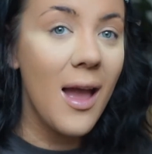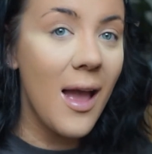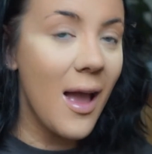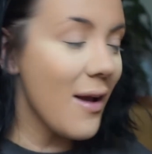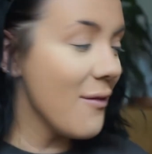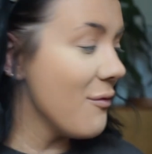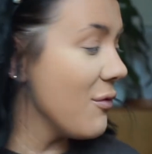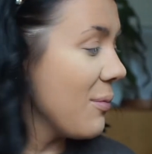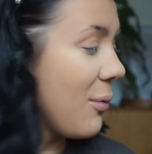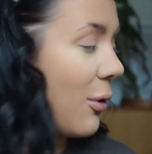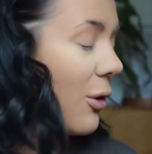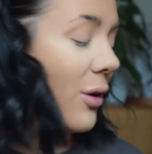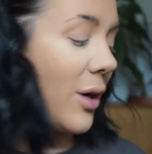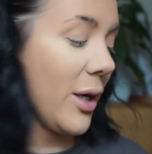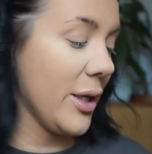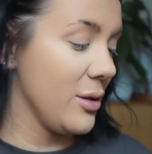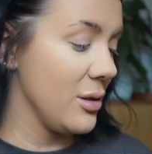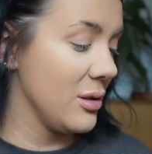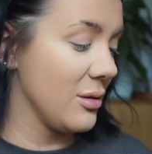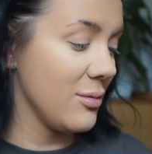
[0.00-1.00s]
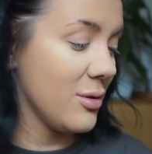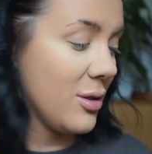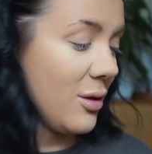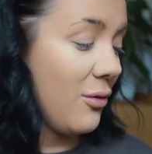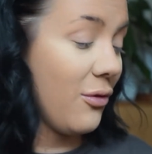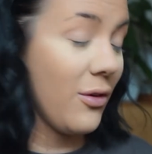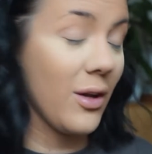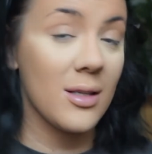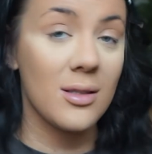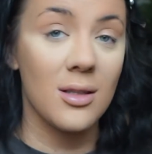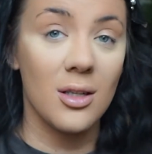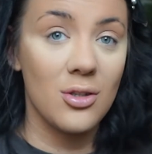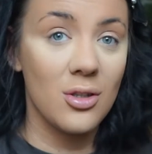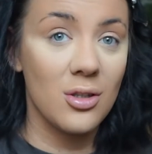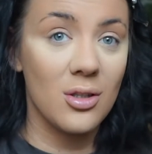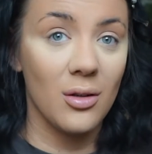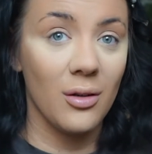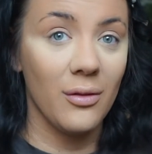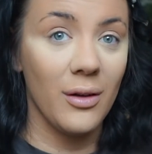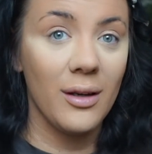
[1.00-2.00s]
Every product I use from Too Faced, I
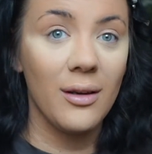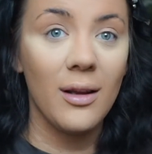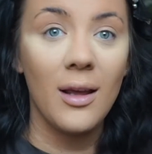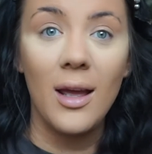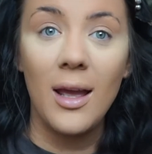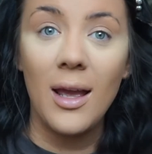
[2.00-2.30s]
just love it.